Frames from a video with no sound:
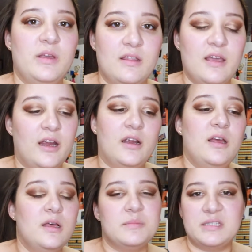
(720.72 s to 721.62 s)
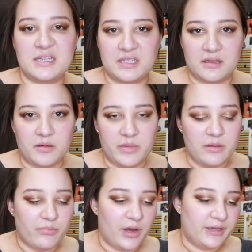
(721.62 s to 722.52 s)
in there, besides like the
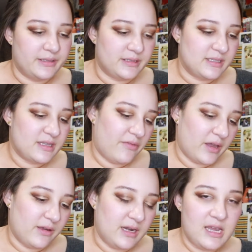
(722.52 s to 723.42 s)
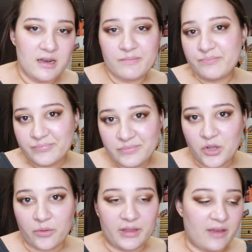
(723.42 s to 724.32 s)
meat products and the stuff I couldn't eat.
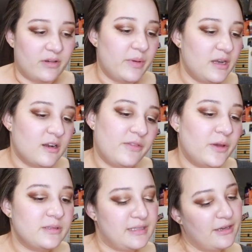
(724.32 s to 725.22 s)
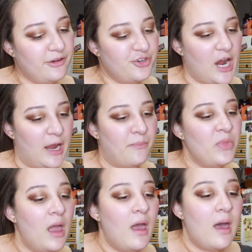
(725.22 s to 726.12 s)
Don't really have an opinion on those because I couldn't try them.
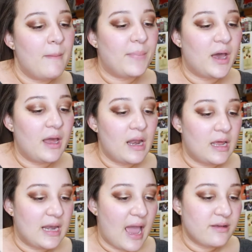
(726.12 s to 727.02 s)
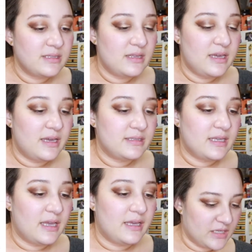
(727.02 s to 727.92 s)
But an ounce of these
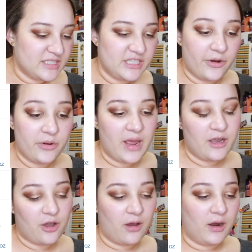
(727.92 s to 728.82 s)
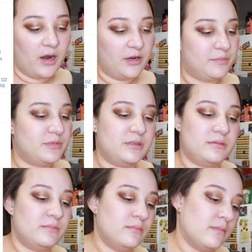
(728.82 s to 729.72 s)
is 0 net
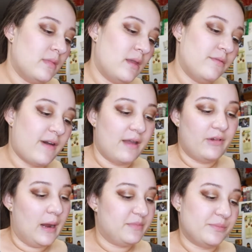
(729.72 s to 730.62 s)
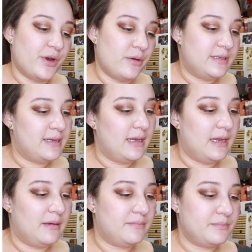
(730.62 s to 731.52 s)
carbs, 5 grams of
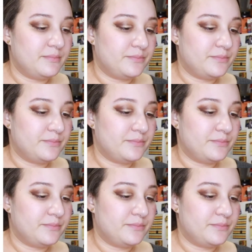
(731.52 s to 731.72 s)
protein.